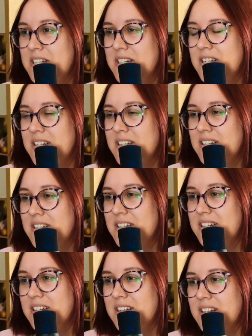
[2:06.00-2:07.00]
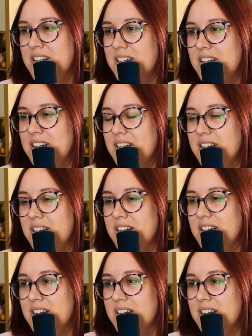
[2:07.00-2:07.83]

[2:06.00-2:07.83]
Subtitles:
[no speech]